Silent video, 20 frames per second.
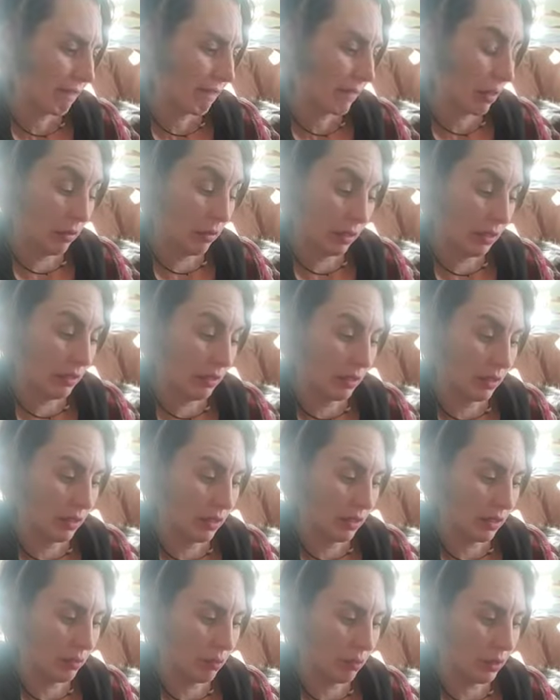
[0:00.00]
it was
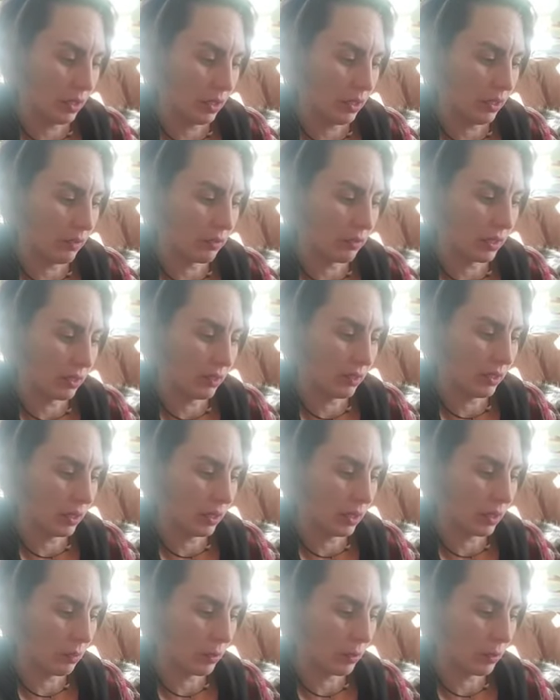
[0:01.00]
just completely violated.